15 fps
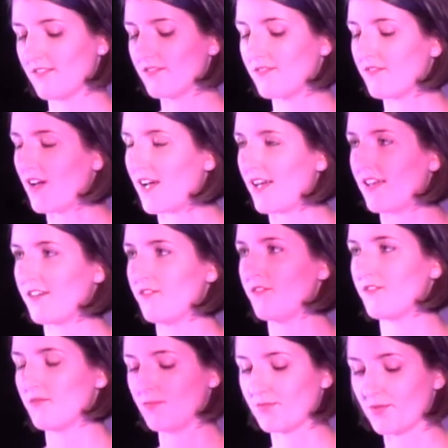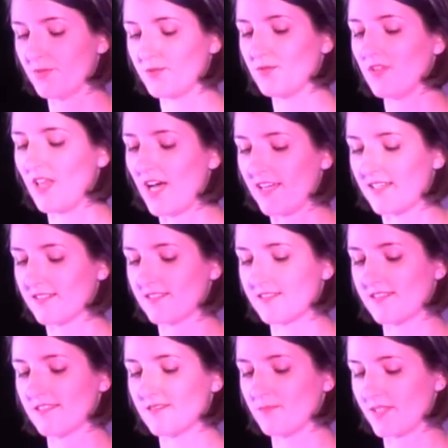5 blue
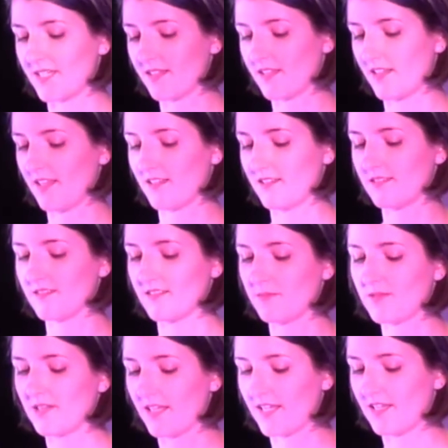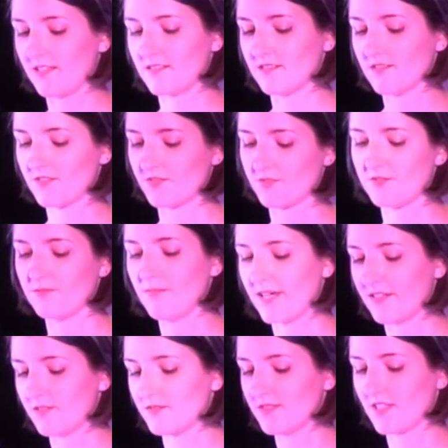lights blinking the plane through
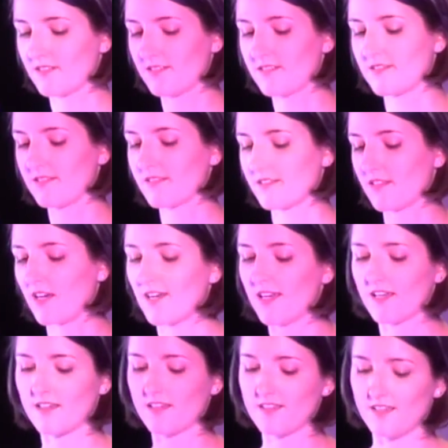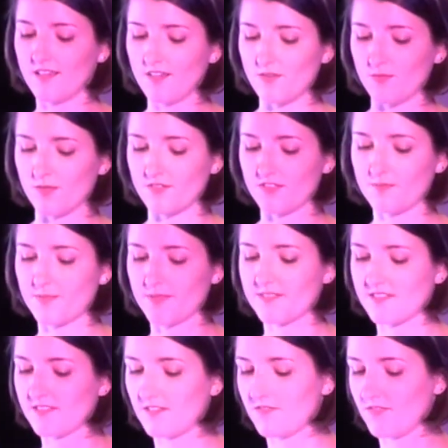metal dust sky, while the
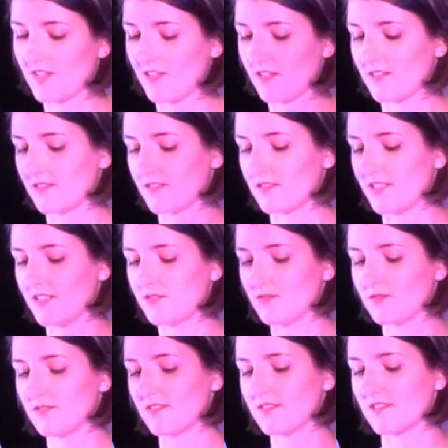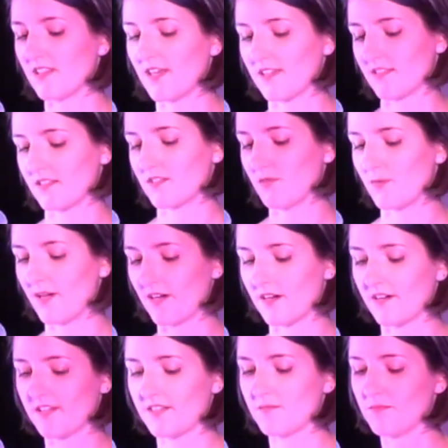Pacific lilts like
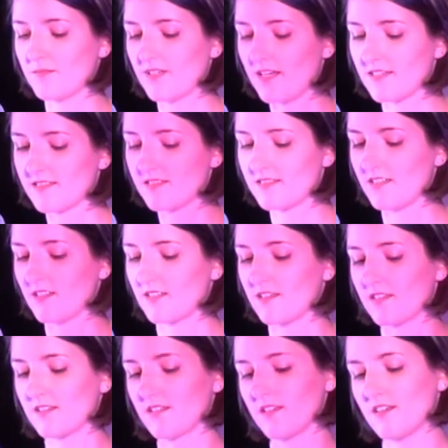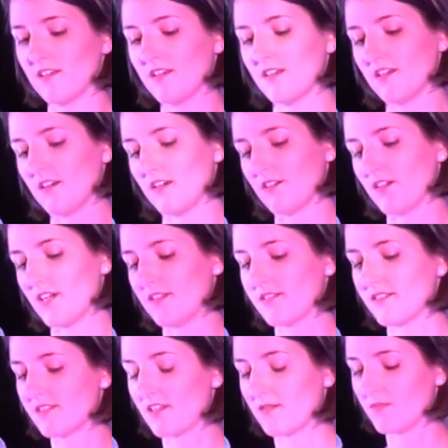aquarium plastic around
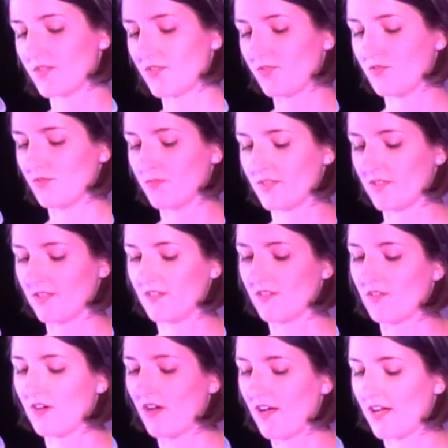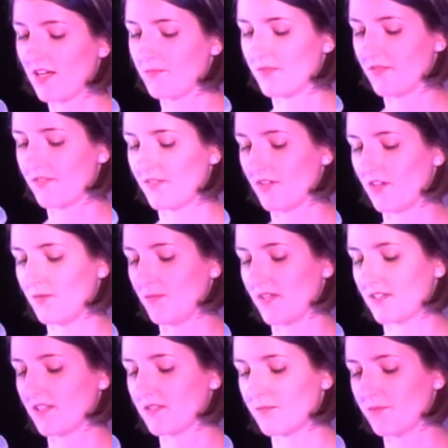some humid or
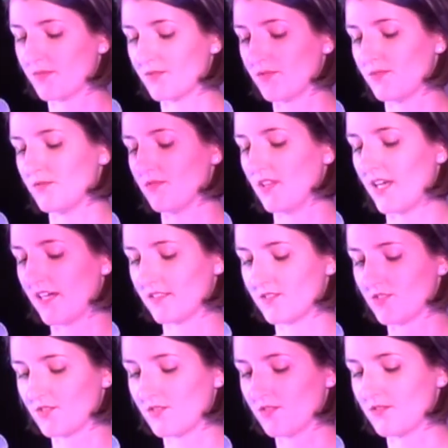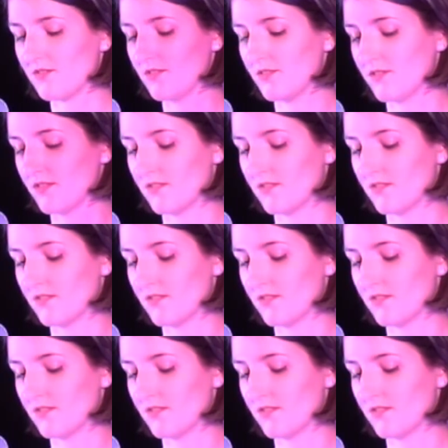hypothermic blue latitude.